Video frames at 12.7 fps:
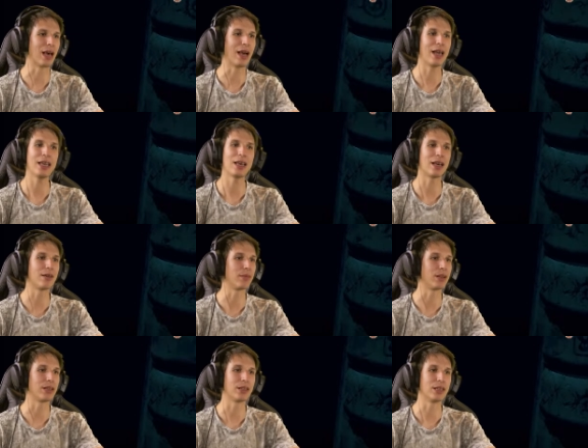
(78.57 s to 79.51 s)
I am
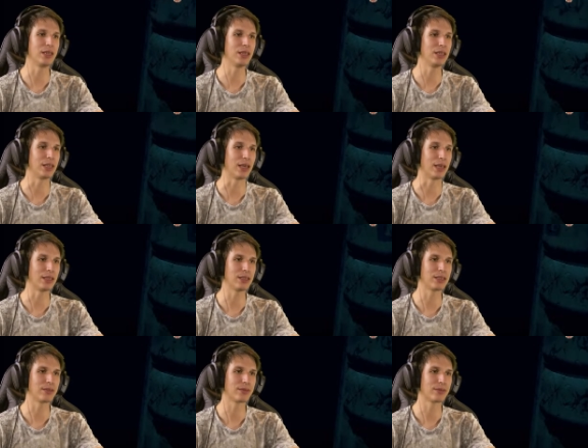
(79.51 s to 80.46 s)
an
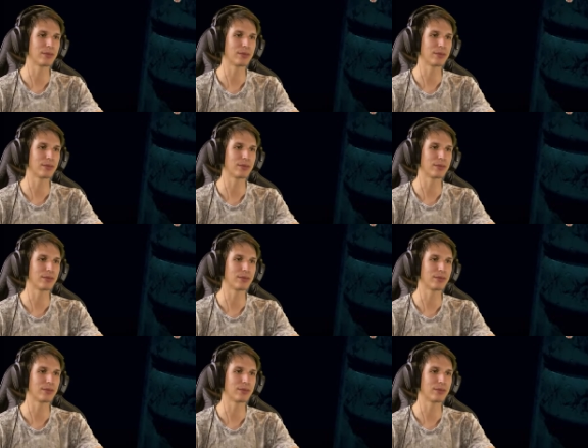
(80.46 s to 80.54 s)
idiot.